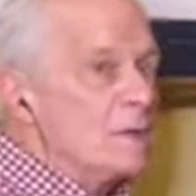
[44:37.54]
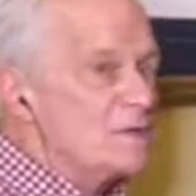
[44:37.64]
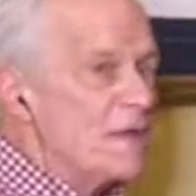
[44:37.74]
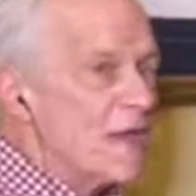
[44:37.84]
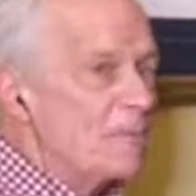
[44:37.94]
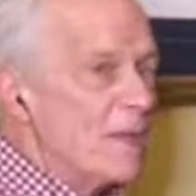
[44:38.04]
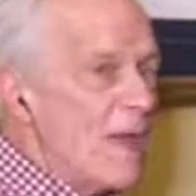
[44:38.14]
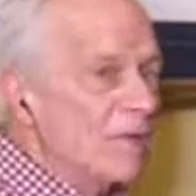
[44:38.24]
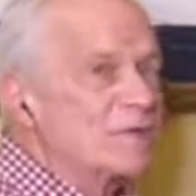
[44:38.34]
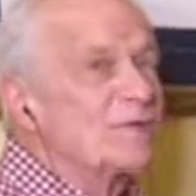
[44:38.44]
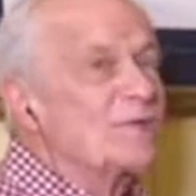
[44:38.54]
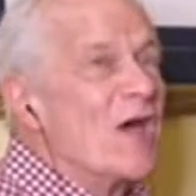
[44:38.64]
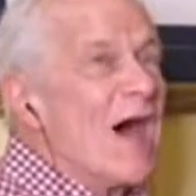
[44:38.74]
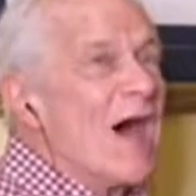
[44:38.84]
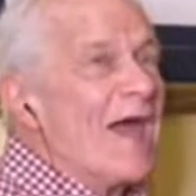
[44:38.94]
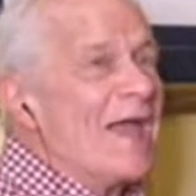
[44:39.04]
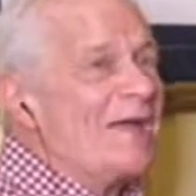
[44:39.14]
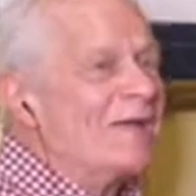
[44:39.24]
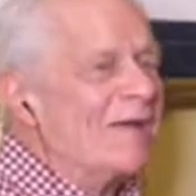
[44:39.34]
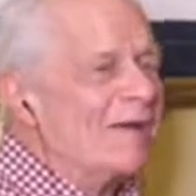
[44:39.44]
Take me
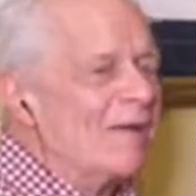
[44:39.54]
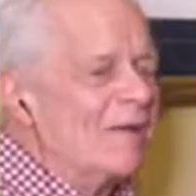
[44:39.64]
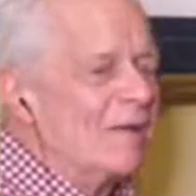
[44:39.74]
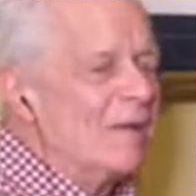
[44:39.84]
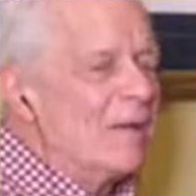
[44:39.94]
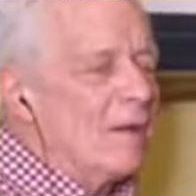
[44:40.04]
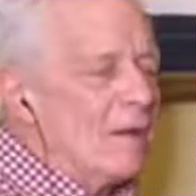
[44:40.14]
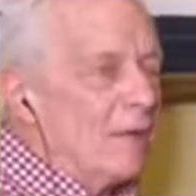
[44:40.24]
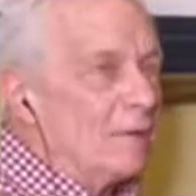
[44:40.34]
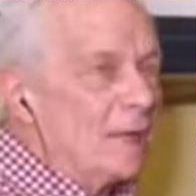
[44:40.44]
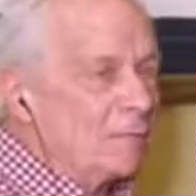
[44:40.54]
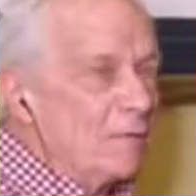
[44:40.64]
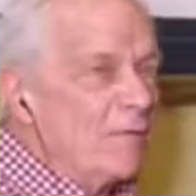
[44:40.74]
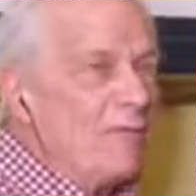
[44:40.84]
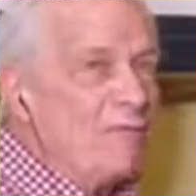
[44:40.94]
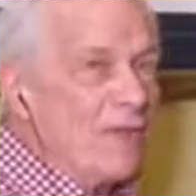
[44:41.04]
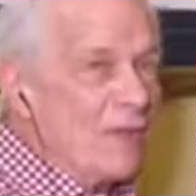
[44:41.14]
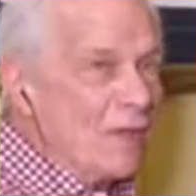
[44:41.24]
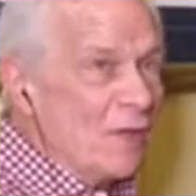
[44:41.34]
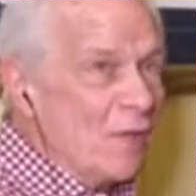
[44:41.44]
outside and let me
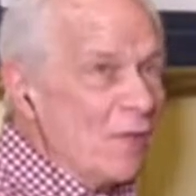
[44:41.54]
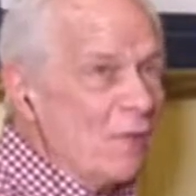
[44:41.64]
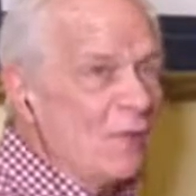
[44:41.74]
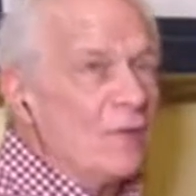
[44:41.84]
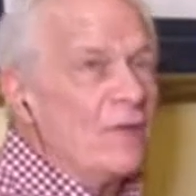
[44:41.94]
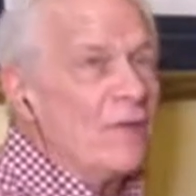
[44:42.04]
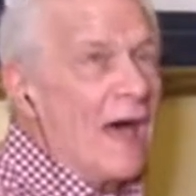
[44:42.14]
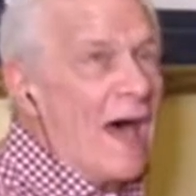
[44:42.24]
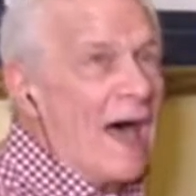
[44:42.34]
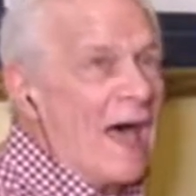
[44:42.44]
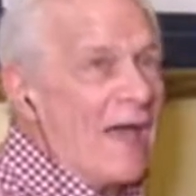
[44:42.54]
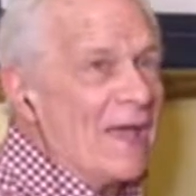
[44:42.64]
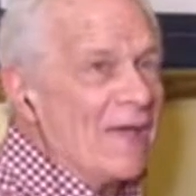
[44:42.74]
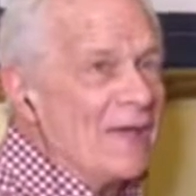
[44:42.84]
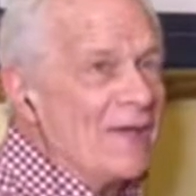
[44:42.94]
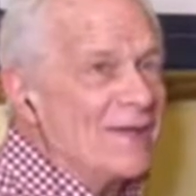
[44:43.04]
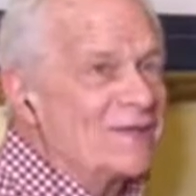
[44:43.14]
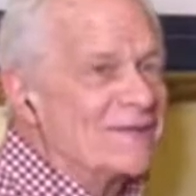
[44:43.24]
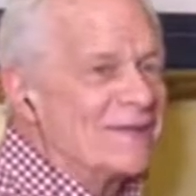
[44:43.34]
feel the night.